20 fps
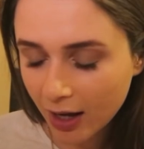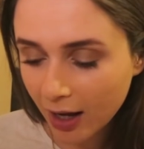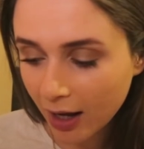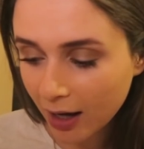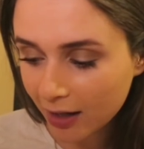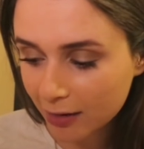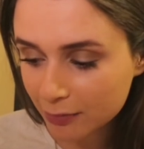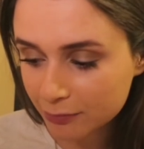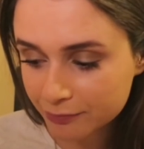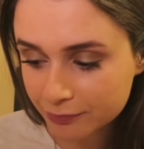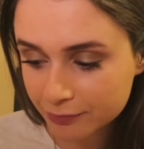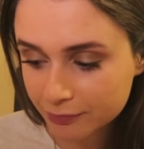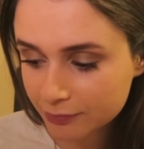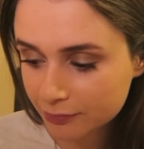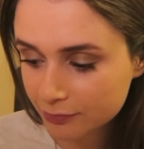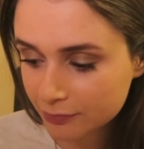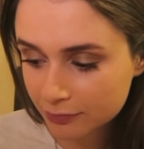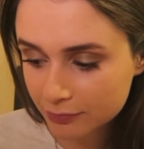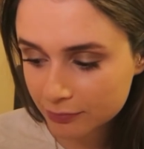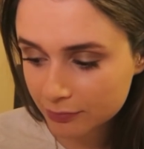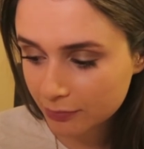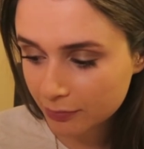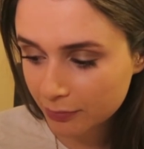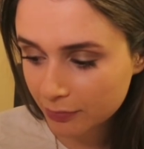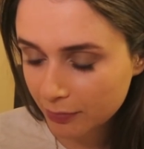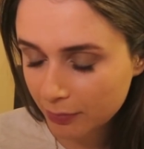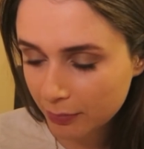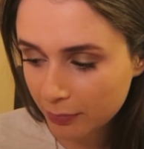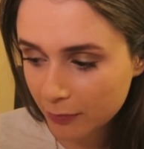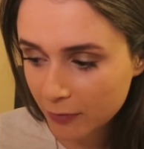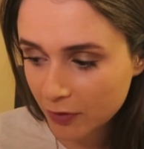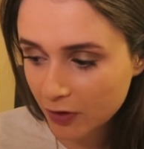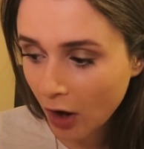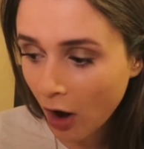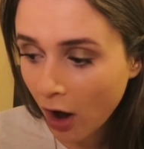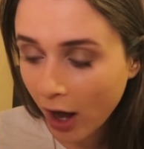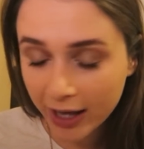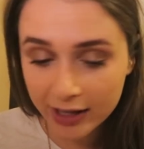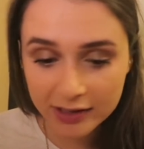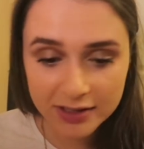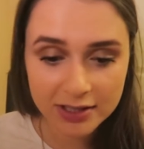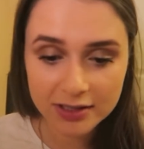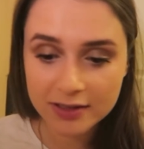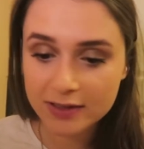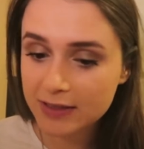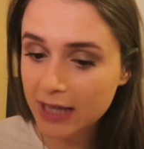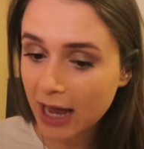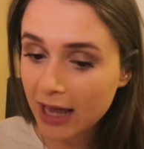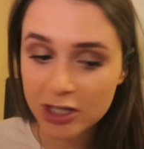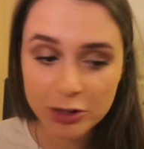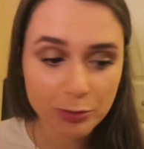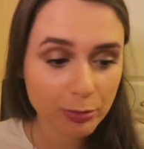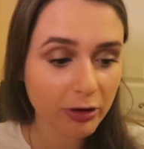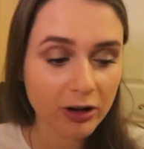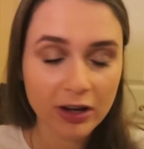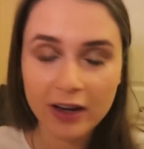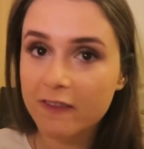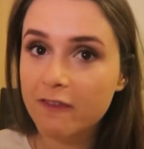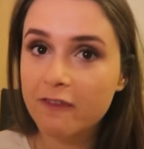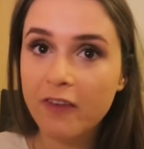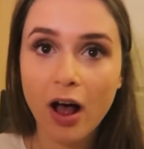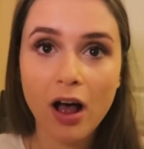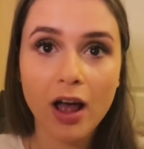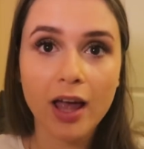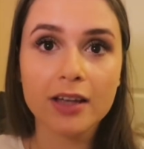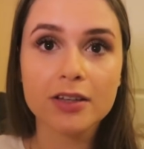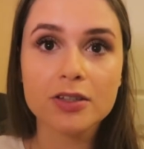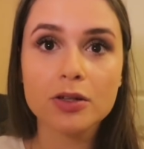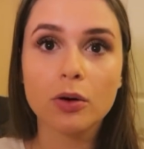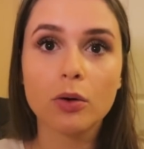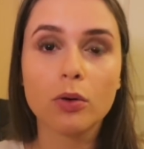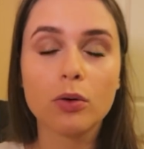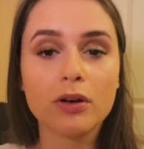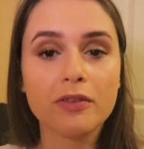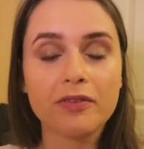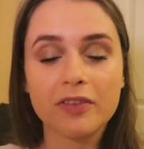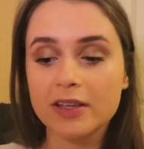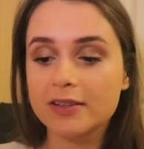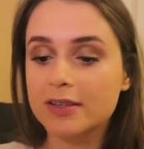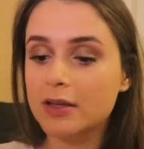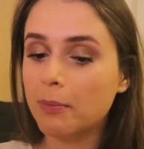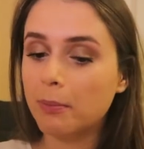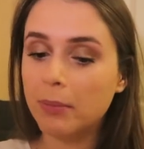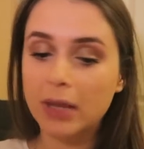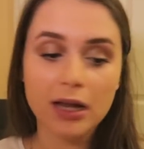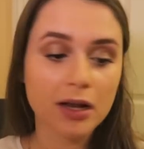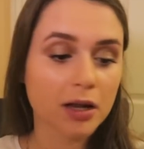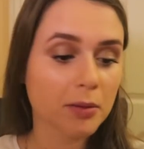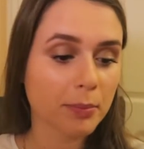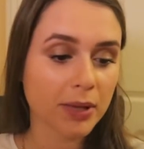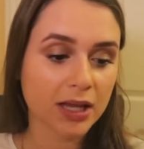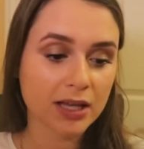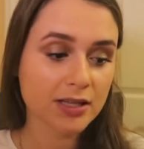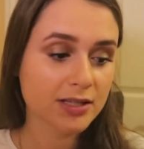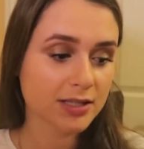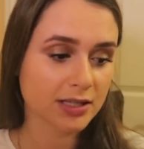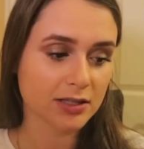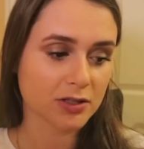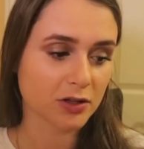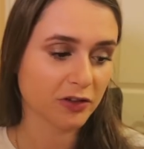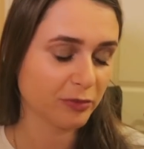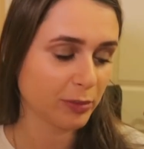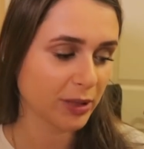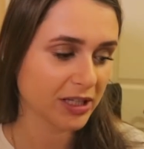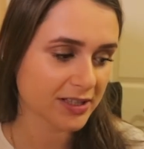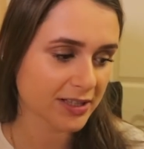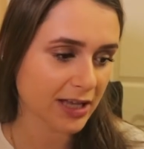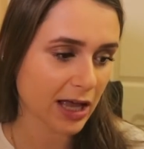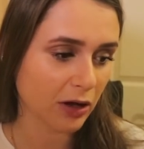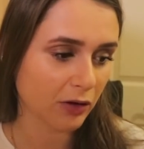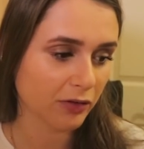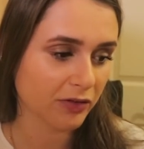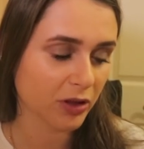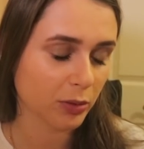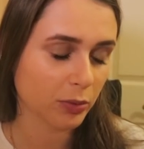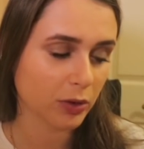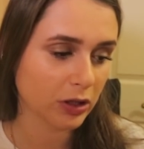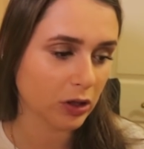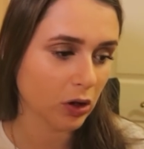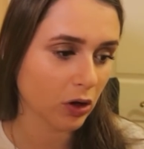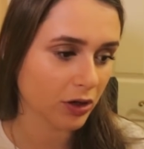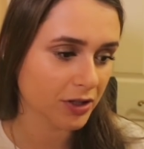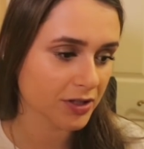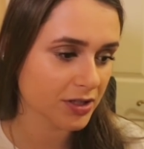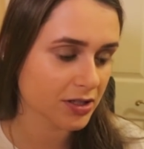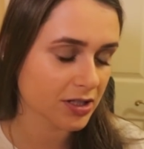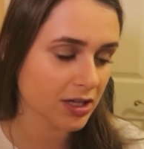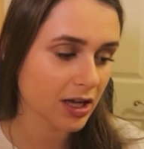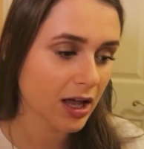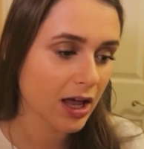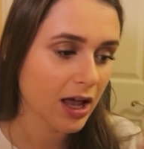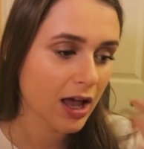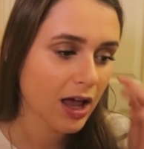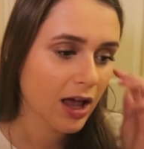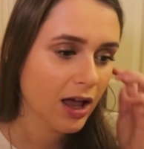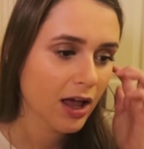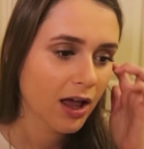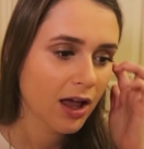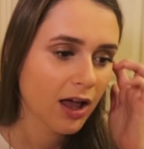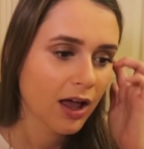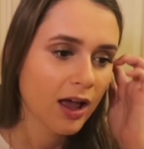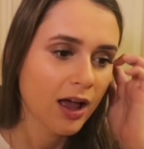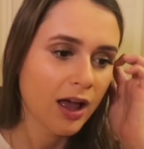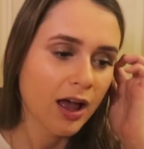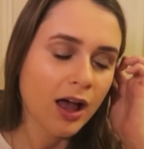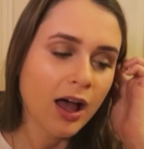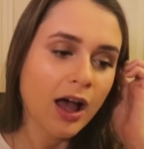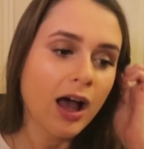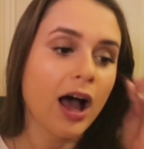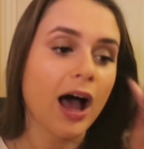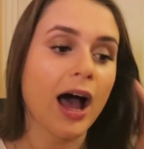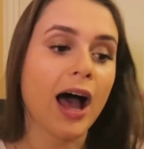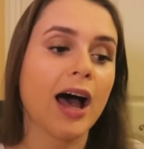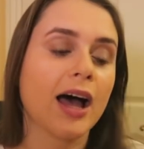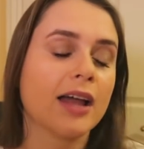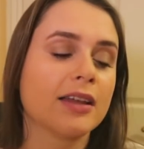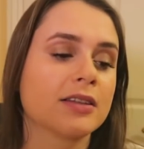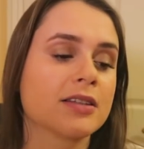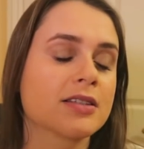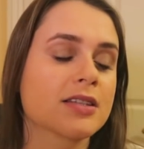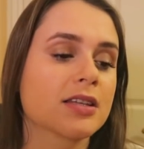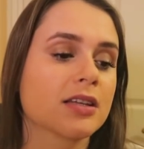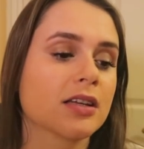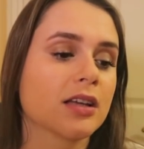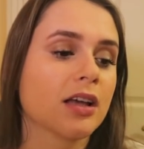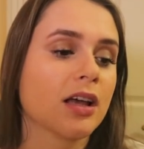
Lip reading: trying to desperately find all of these a million pieces of myself that were lost. And